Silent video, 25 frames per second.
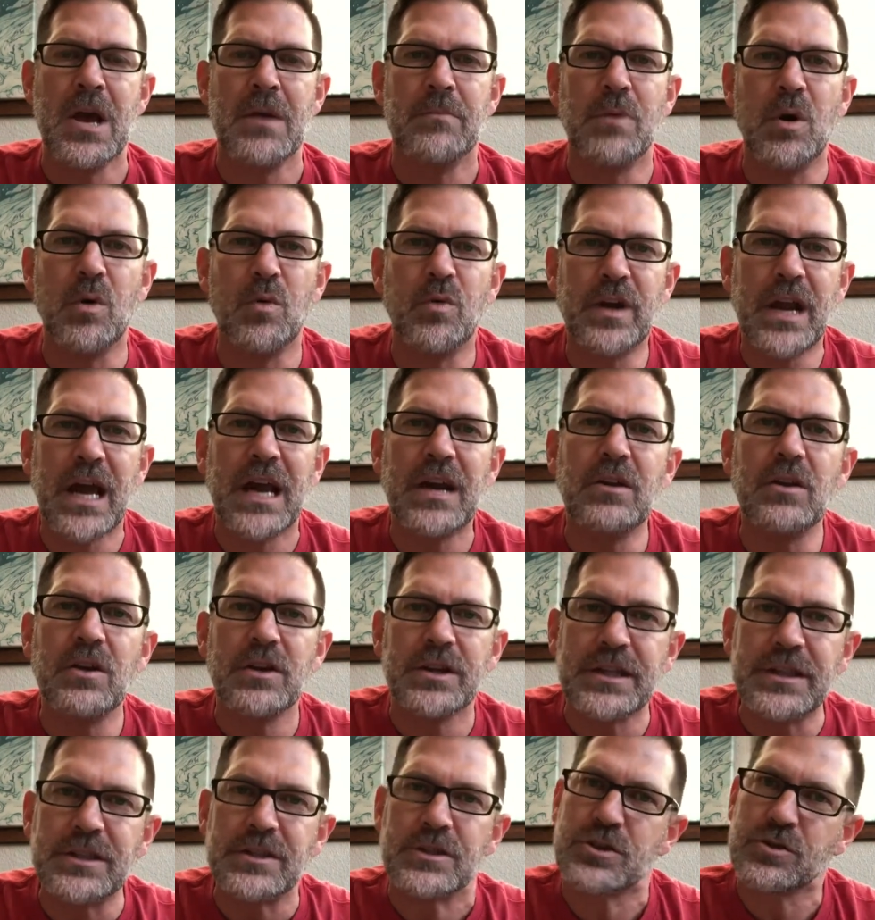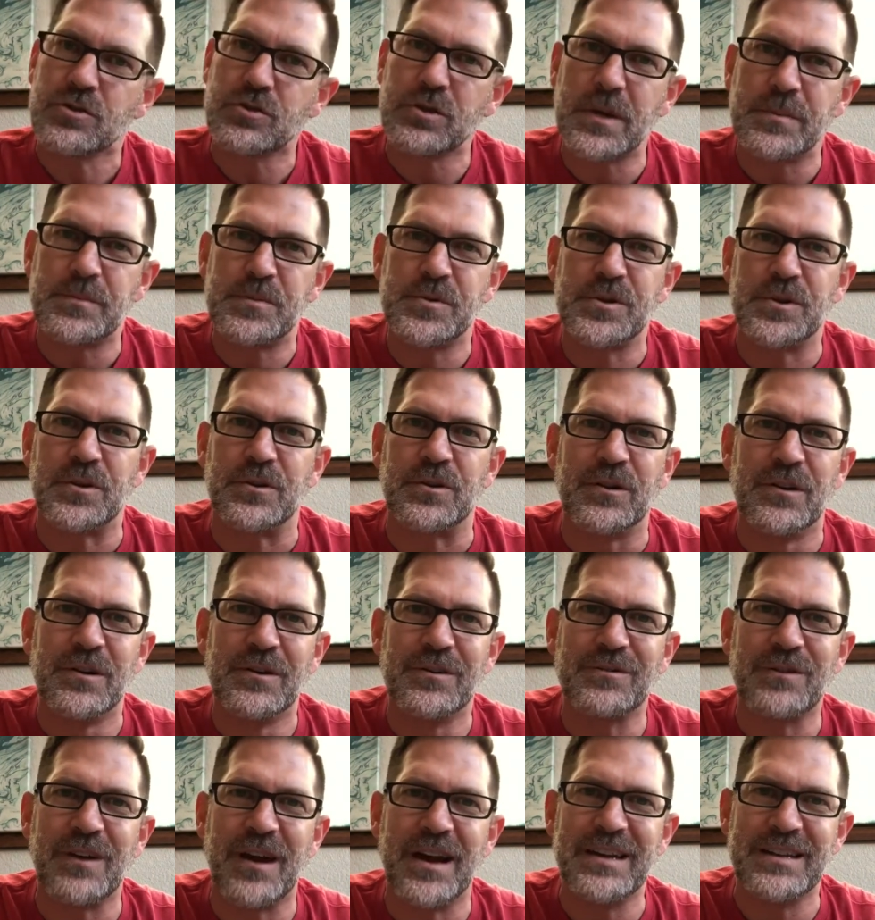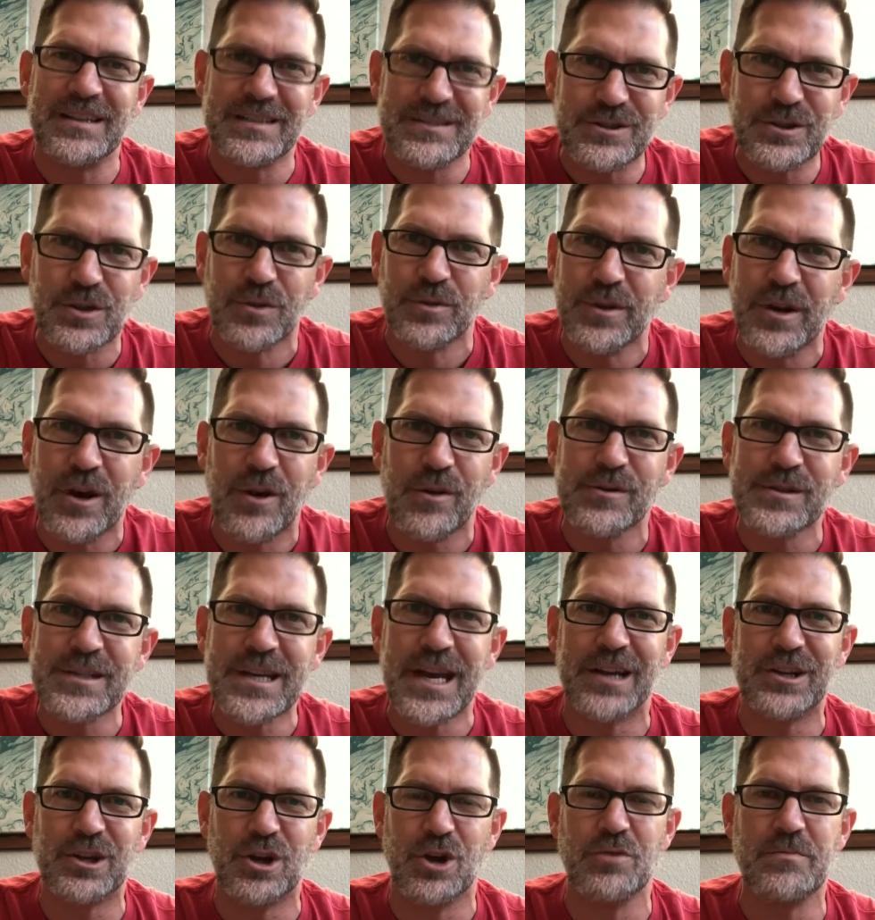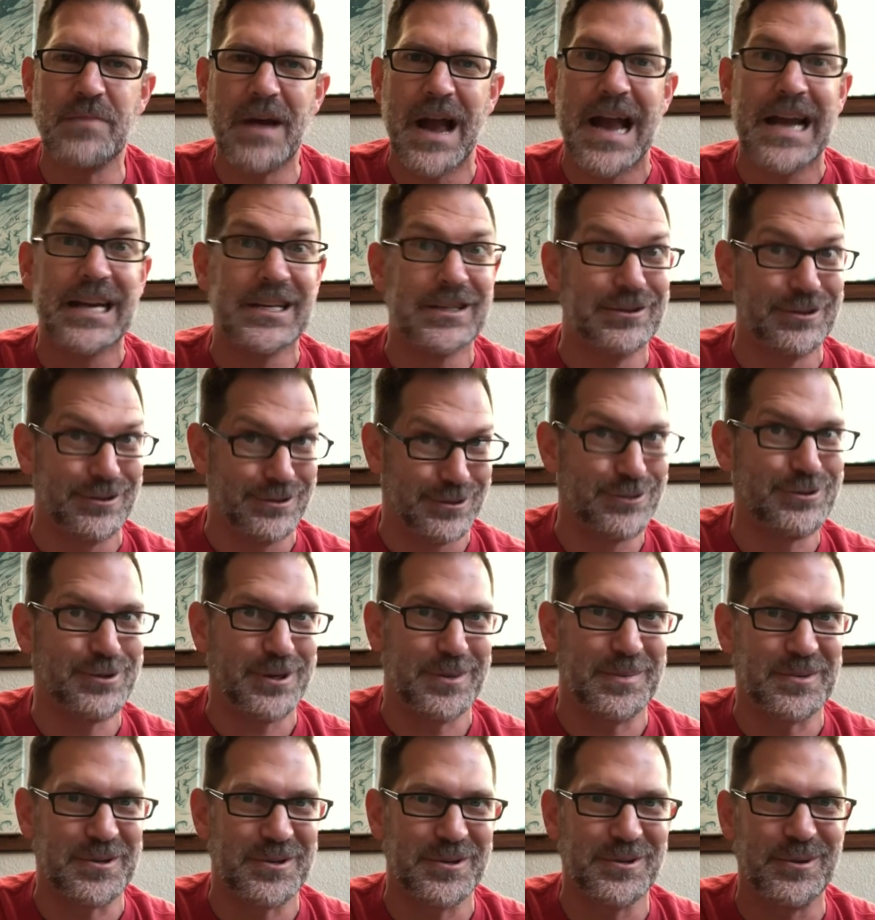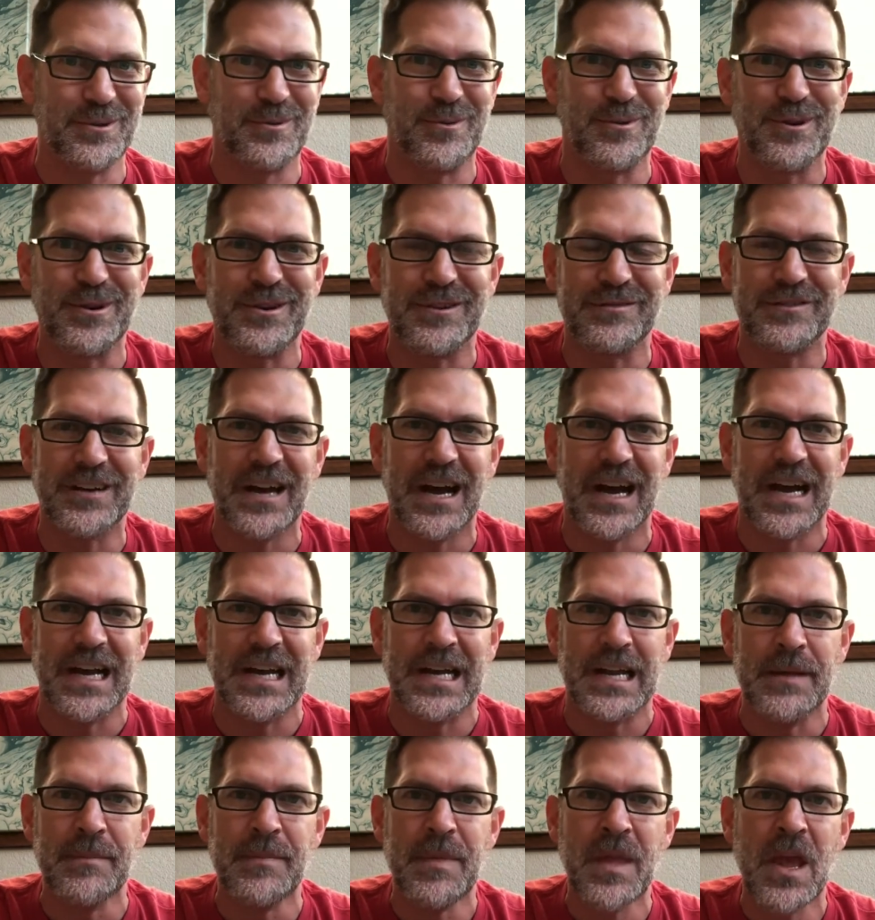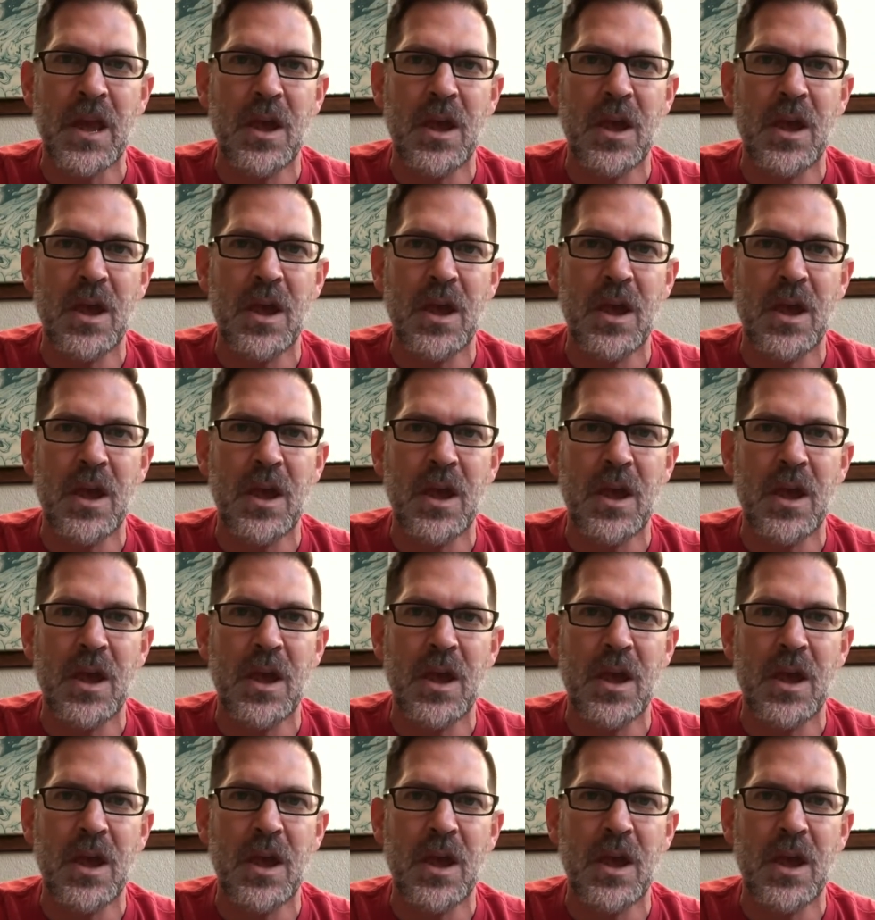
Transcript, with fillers: But when I look in Scripture, right, so we always got to go back to Scripture, the Word of God.